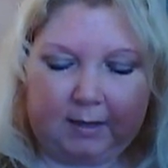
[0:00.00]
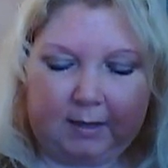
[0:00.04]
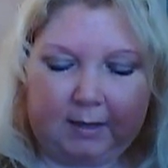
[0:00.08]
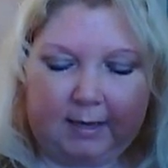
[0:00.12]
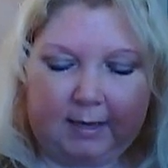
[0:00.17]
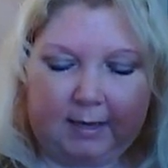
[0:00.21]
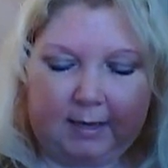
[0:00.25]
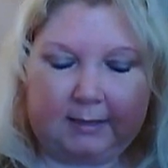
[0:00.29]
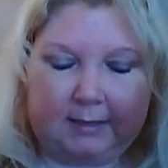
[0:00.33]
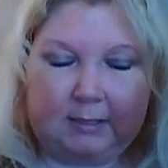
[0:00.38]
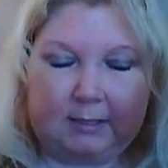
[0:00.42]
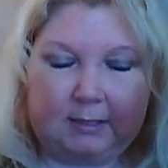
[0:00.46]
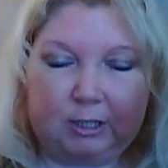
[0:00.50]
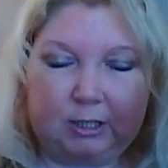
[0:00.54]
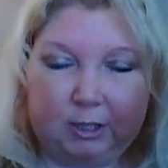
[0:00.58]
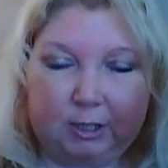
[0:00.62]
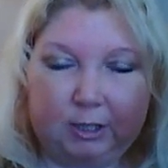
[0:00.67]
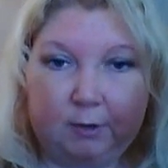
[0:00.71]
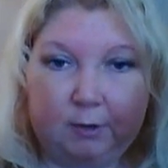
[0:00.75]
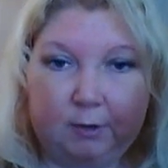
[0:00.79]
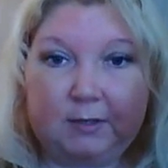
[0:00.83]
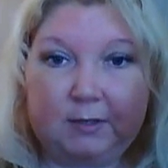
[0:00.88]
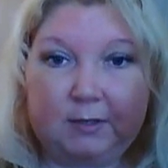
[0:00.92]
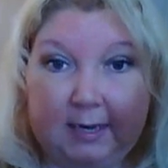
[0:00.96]
it
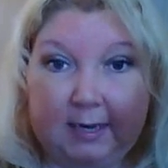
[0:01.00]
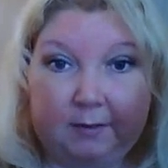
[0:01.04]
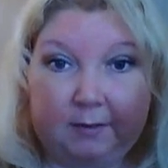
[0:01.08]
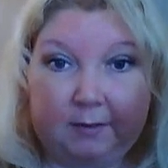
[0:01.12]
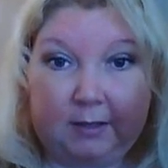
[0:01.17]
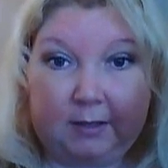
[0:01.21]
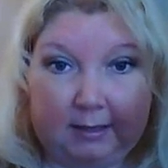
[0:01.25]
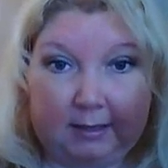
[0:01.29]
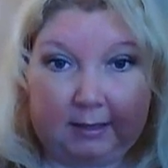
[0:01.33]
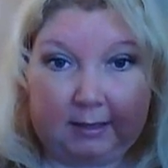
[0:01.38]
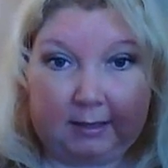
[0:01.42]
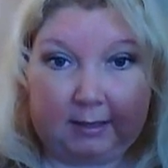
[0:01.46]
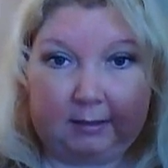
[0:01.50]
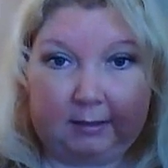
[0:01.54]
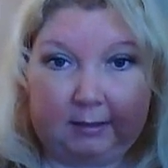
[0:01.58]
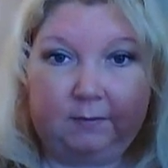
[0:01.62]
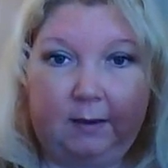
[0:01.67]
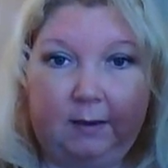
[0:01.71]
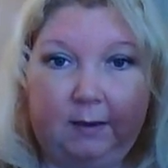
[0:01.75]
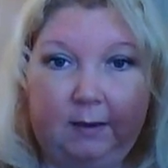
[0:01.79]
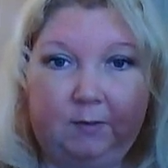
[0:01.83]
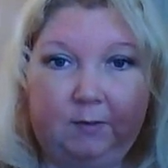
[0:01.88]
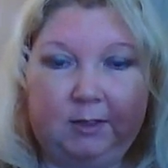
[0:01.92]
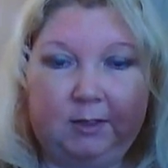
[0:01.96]
slows down the healing of
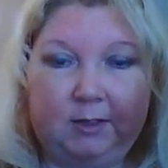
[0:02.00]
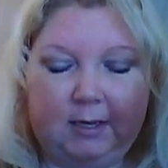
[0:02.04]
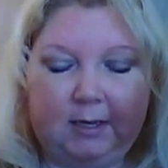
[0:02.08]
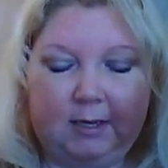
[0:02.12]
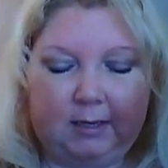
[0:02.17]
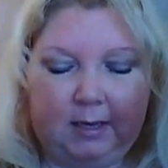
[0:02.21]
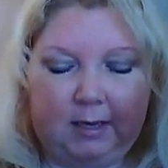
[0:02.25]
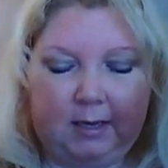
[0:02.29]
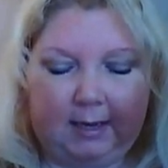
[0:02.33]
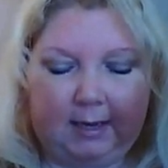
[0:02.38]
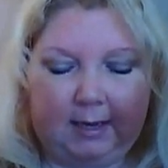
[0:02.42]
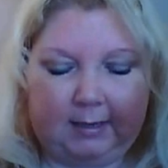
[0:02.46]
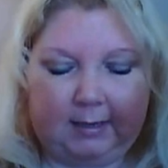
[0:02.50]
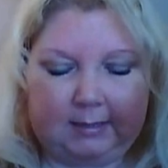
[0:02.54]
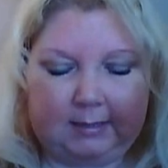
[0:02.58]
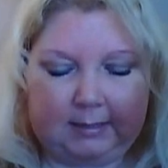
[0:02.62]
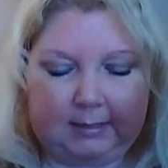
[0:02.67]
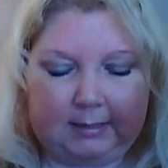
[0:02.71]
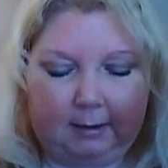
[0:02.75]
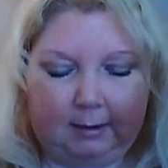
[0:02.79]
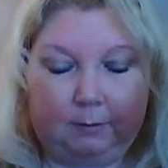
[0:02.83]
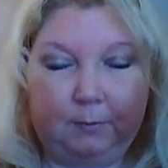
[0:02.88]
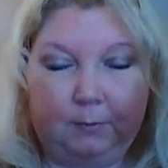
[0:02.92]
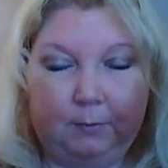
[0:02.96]
everything. And
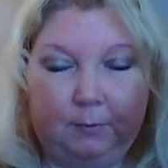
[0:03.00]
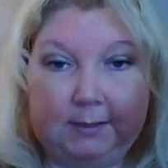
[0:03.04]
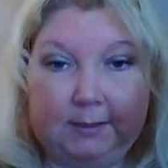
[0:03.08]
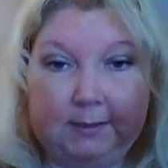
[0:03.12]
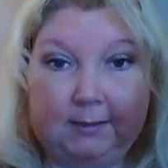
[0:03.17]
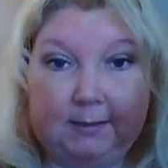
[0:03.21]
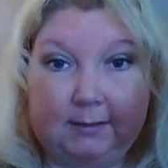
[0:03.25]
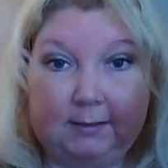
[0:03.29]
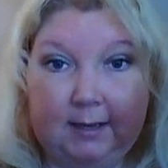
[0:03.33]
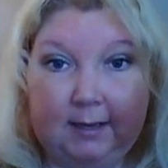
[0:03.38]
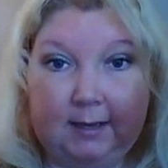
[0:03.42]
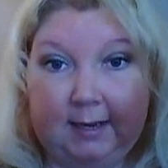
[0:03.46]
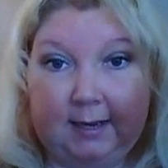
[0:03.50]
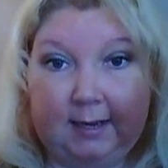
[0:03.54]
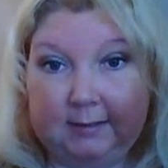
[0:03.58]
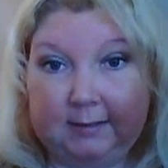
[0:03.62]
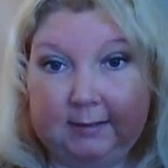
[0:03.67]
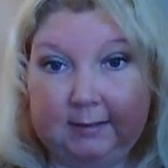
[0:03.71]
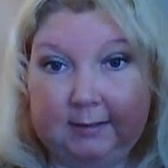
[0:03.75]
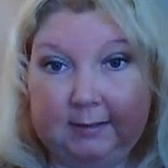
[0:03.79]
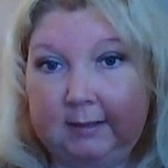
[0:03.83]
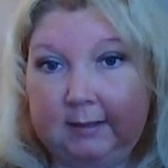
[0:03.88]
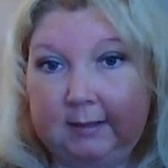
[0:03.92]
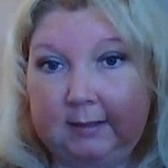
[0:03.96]
I was hand
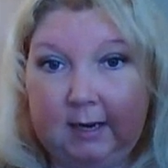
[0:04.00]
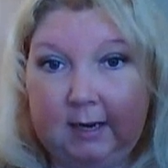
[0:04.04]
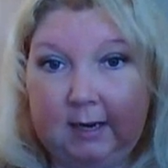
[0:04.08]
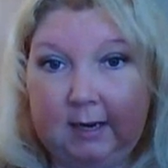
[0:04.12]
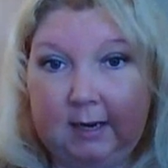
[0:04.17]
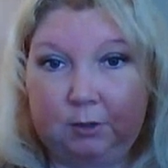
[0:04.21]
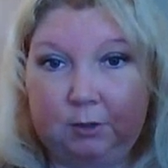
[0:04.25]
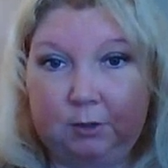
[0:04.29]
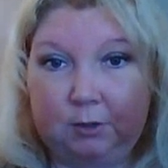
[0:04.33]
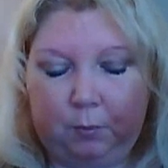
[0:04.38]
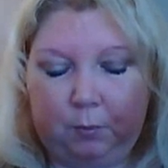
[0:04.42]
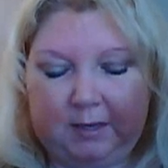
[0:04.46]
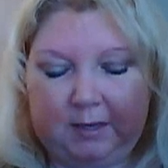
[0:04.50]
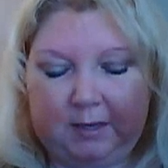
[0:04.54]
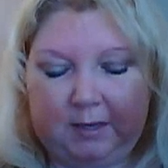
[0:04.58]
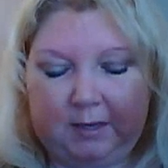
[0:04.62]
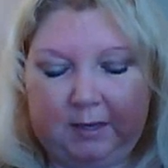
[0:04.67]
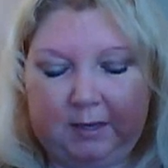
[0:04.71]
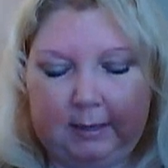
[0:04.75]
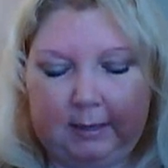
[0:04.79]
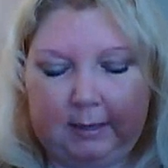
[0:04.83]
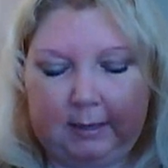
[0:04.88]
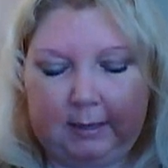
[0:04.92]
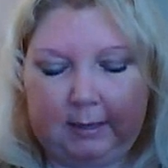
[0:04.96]
sanitizer
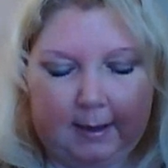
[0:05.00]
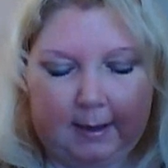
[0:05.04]
queen